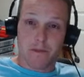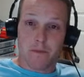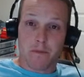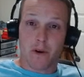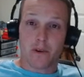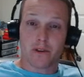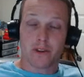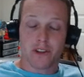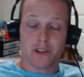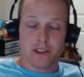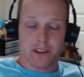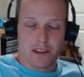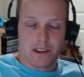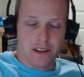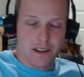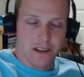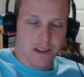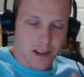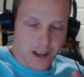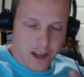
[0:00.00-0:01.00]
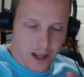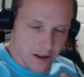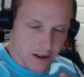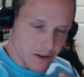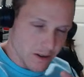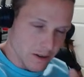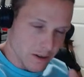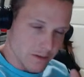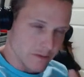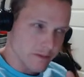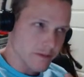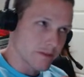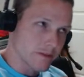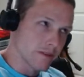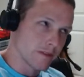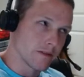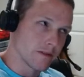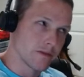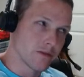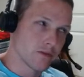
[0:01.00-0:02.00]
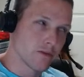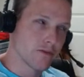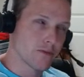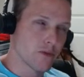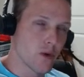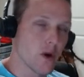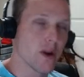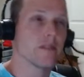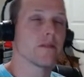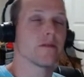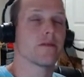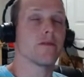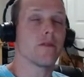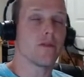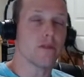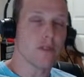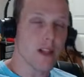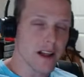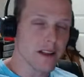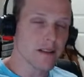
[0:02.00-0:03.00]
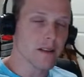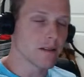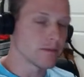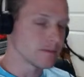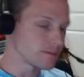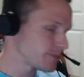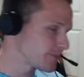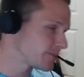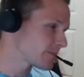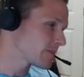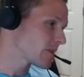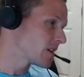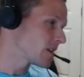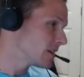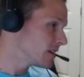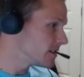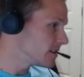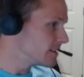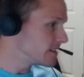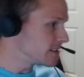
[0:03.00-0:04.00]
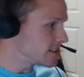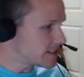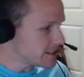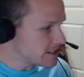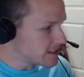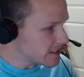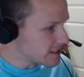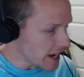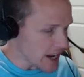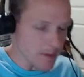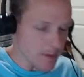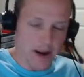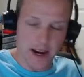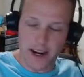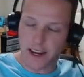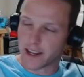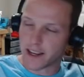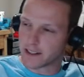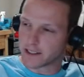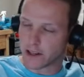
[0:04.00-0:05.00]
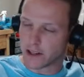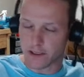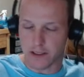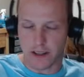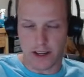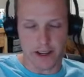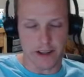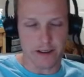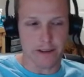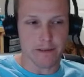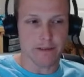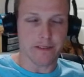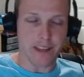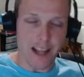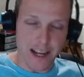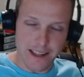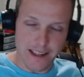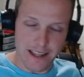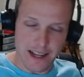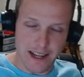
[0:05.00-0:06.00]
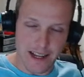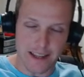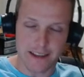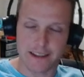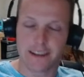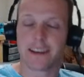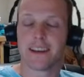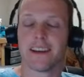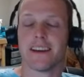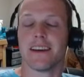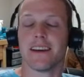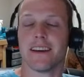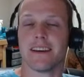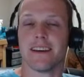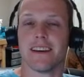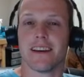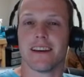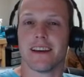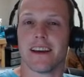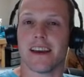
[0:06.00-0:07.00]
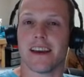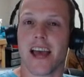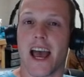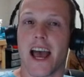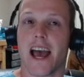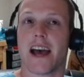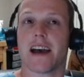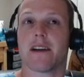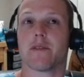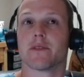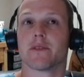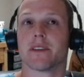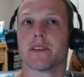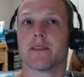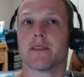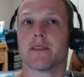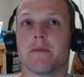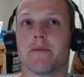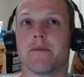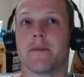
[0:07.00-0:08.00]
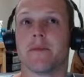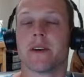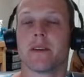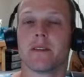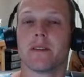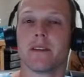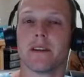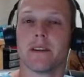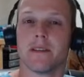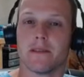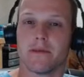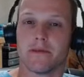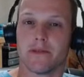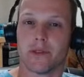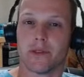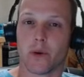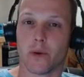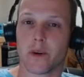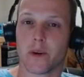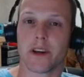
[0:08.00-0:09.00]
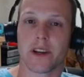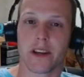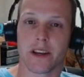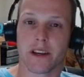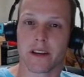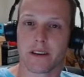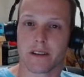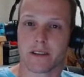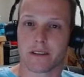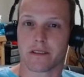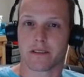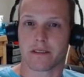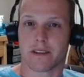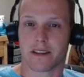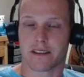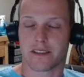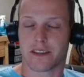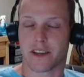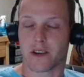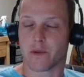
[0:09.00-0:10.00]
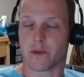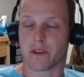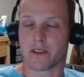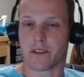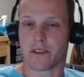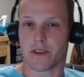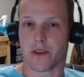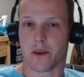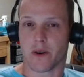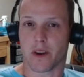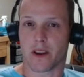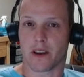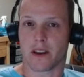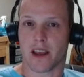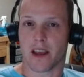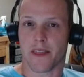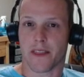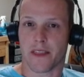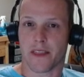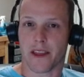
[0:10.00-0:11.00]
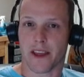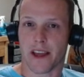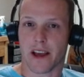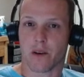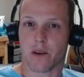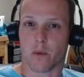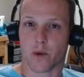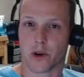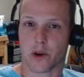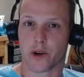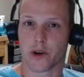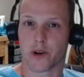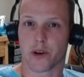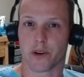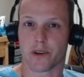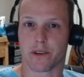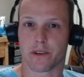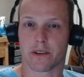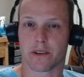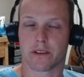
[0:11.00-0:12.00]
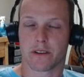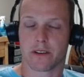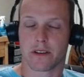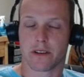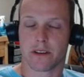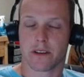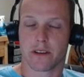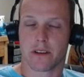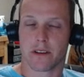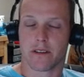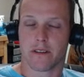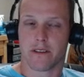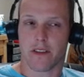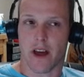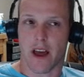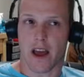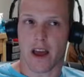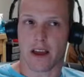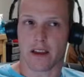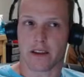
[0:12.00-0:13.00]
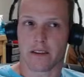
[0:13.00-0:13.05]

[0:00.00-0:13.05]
Motion. Well, Flight. Damn it! I can't talk tonight. Flightline was in middle of doing a C-130, and then they got word that